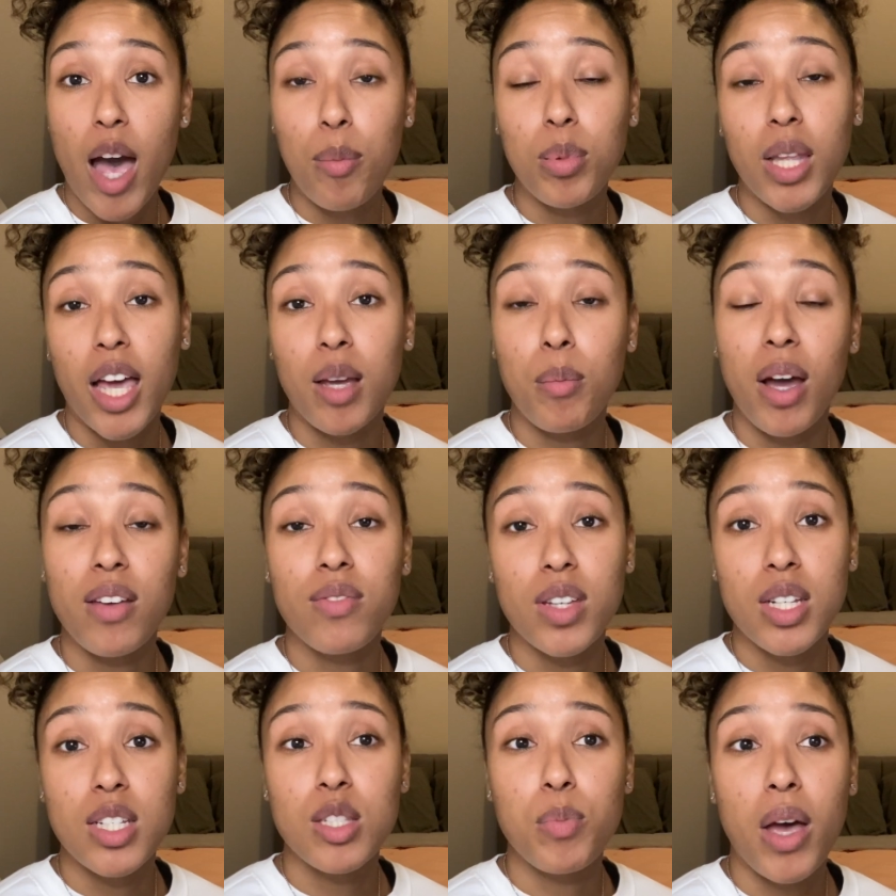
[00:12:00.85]
like
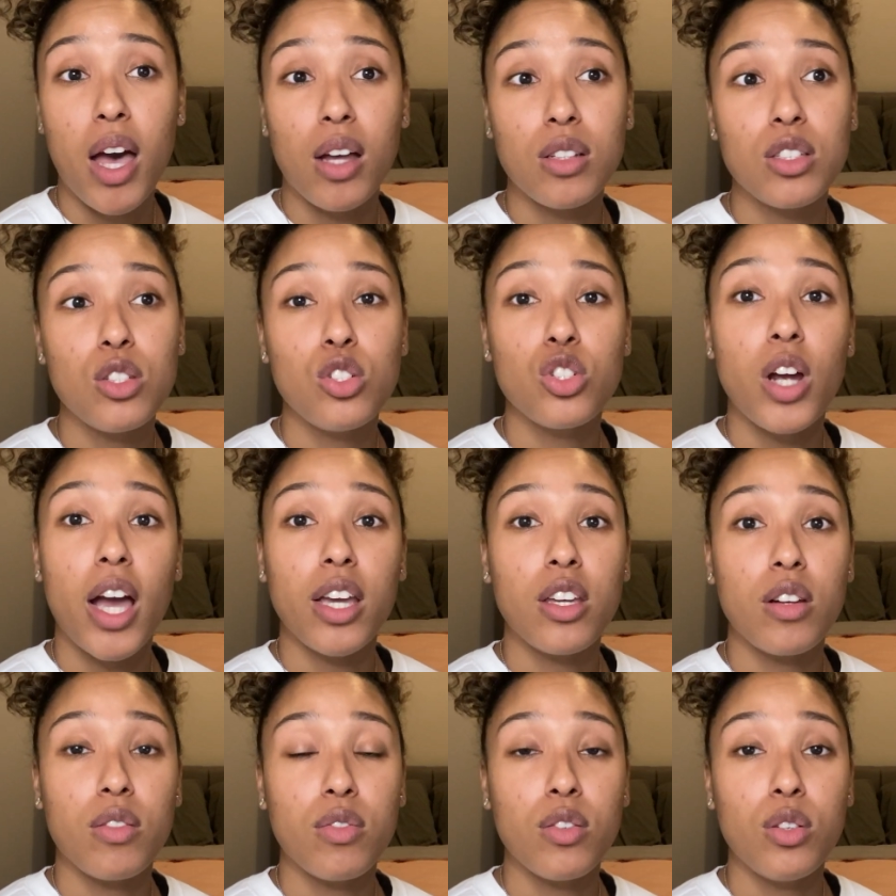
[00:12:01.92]
MyFitnessPal to track
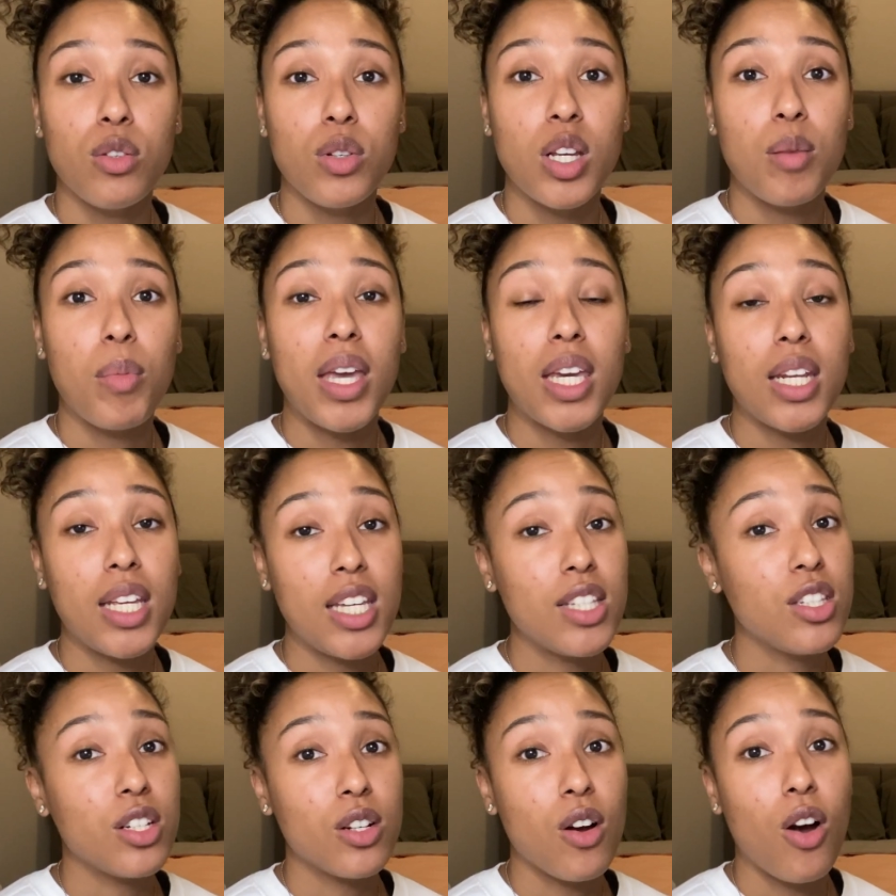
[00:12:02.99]
your food and make it
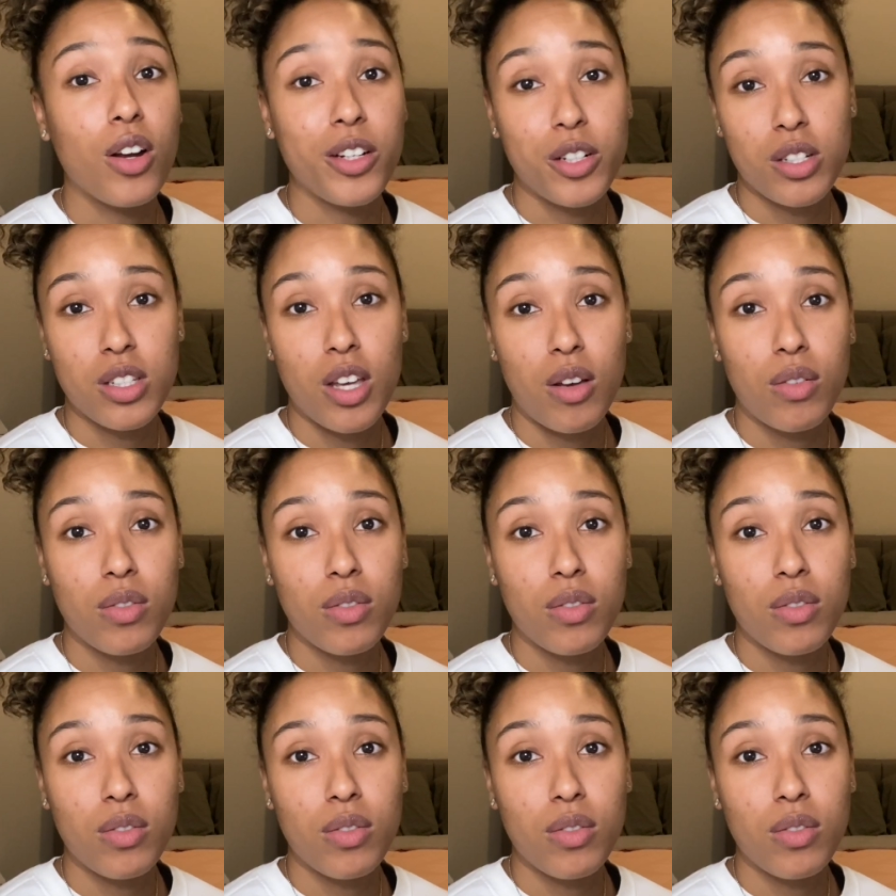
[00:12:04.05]
easier on yourself.